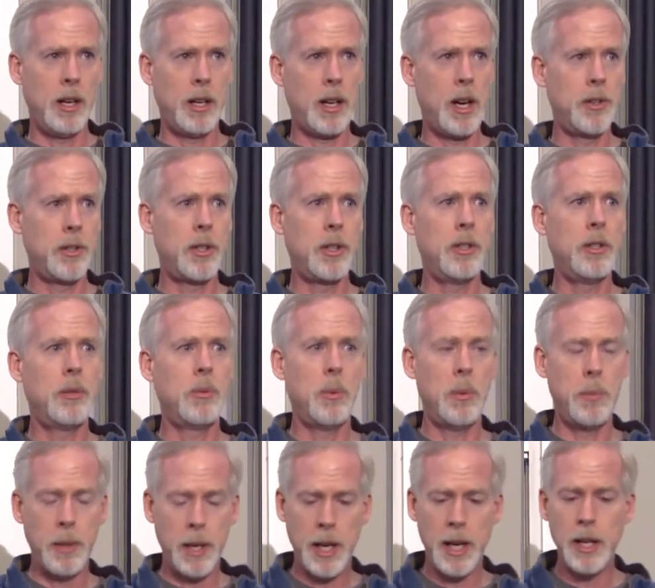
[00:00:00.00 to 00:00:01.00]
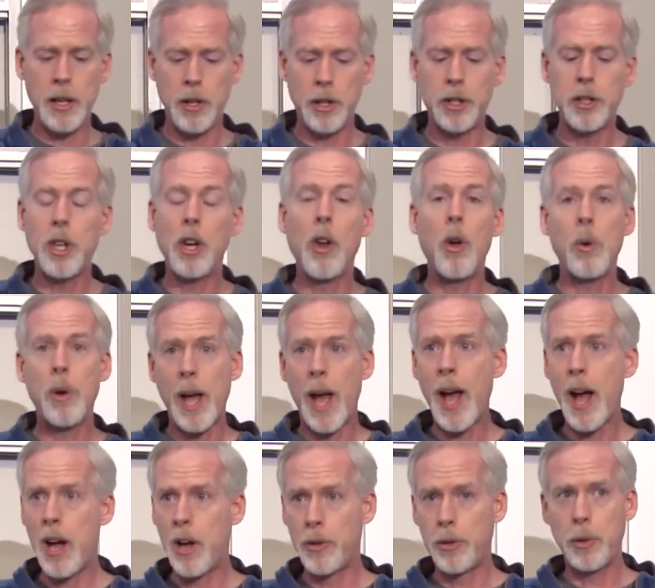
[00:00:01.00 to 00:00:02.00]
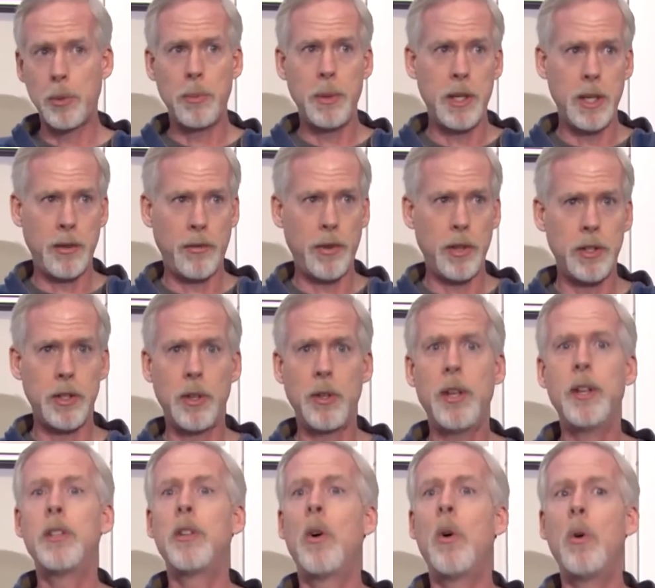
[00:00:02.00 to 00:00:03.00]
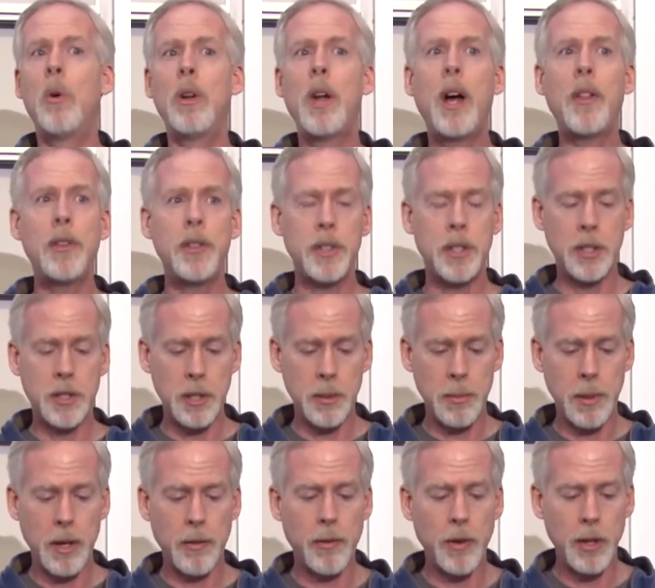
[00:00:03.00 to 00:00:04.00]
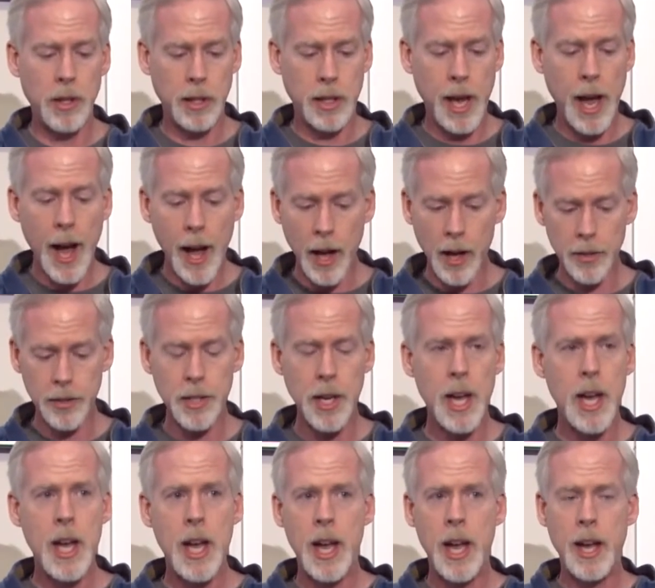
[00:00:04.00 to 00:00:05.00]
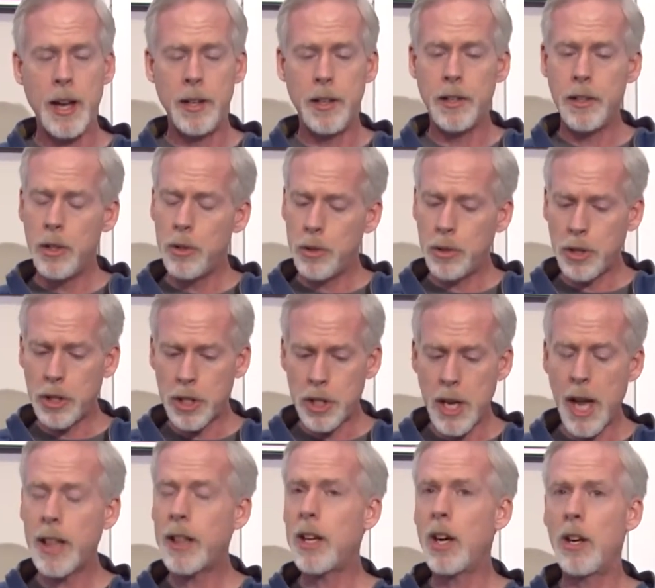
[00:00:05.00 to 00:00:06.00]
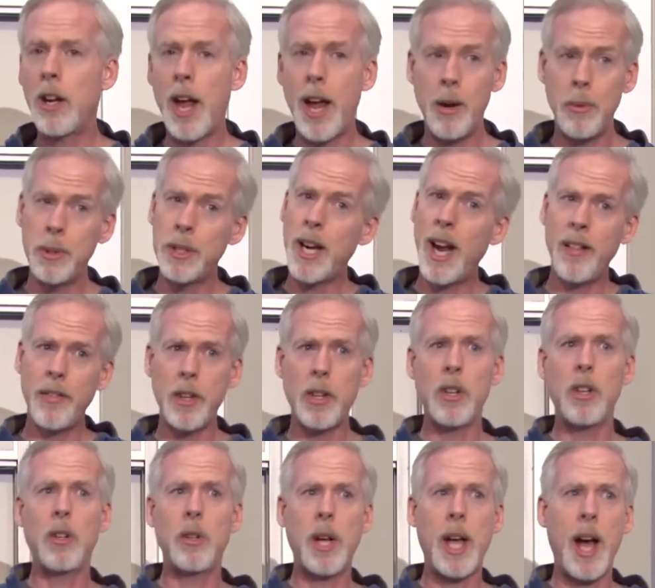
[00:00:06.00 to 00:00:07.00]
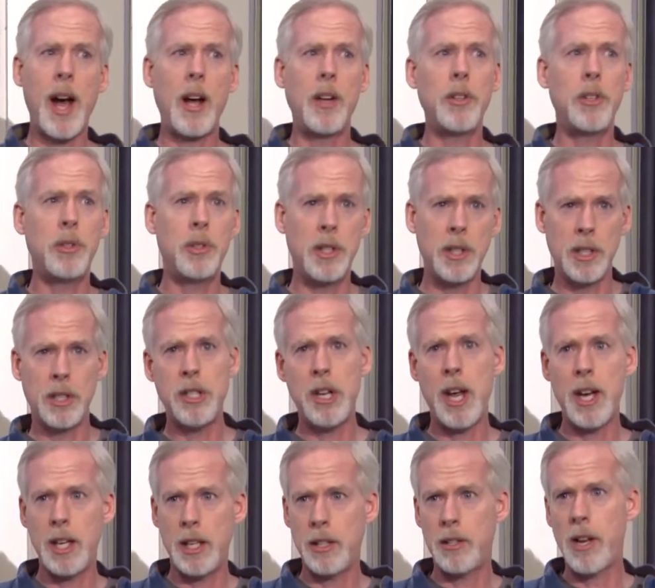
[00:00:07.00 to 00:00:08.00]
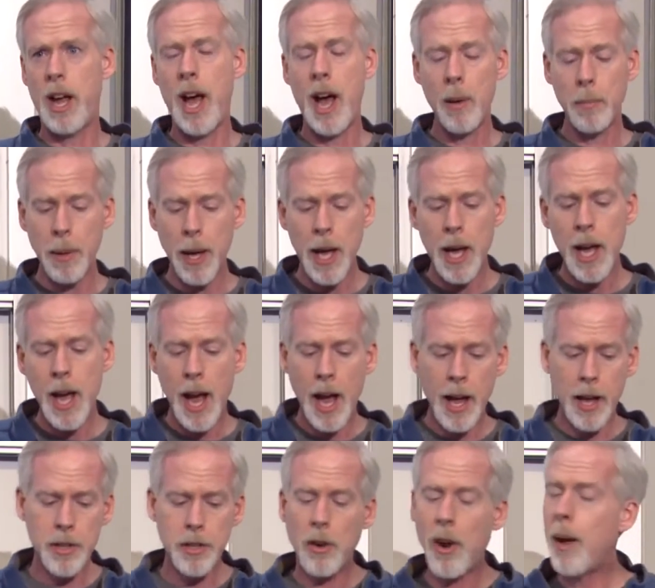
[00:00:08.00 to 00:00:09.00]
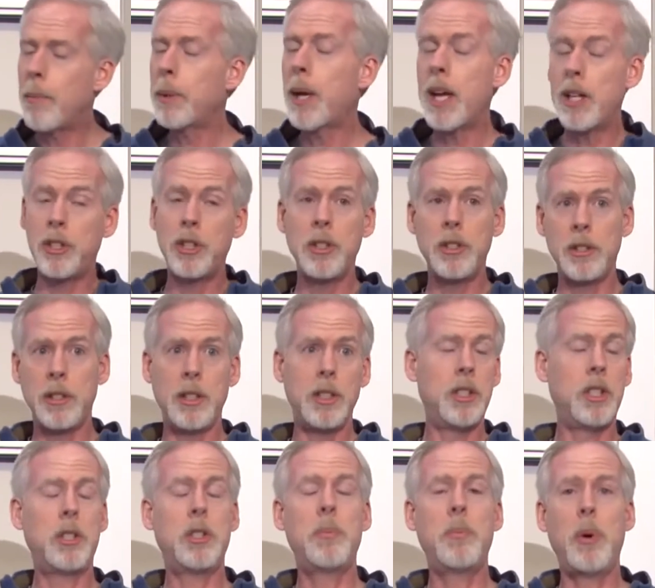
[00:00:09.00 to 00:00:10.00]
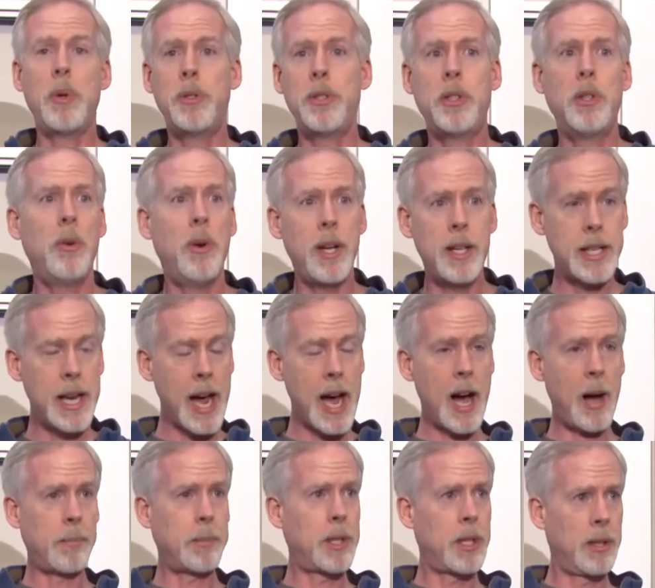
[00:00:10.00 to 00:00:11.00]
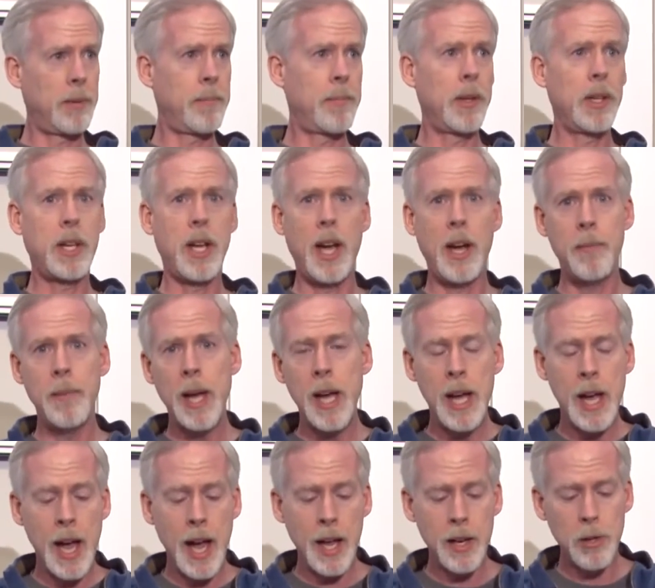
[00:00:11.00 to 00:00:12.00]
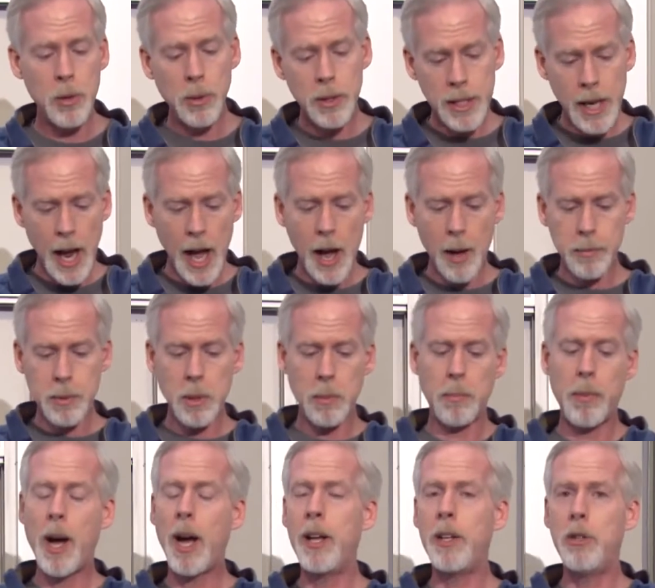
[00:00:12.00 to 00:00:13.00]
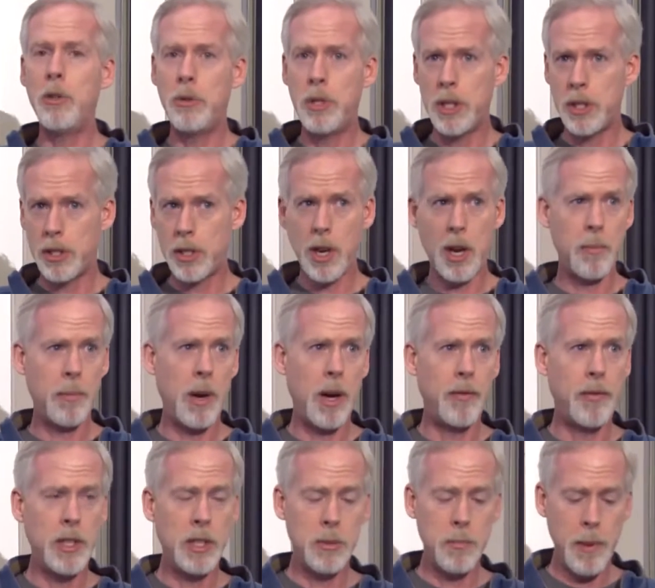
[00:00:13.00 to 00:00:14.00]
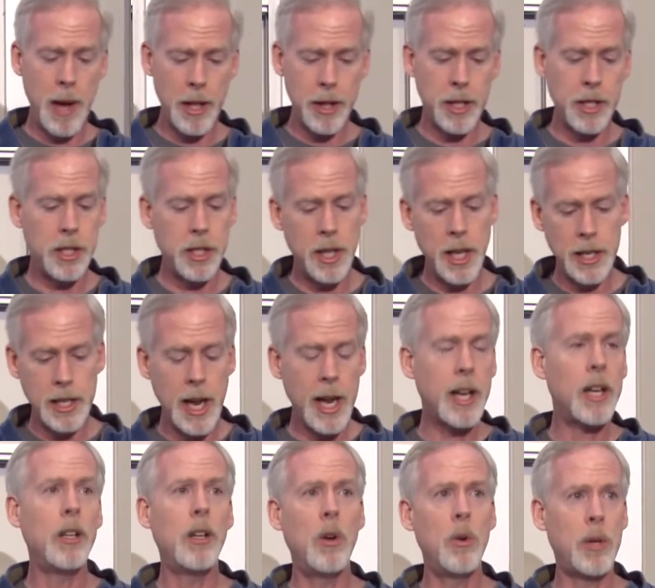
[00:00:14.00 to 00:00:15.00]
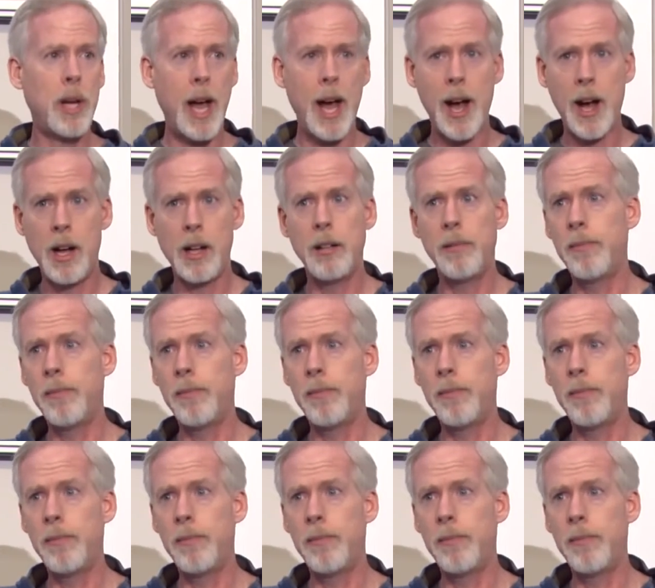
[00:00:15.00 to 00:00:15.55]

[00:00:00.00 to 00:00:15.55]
countries would be English, the locales would be different. So there's a whole other system here for locales. And users set their language and their locale using the settings app, and your application is just supposed to adapt. Okay? And you adapt by using some of these methods that take a locale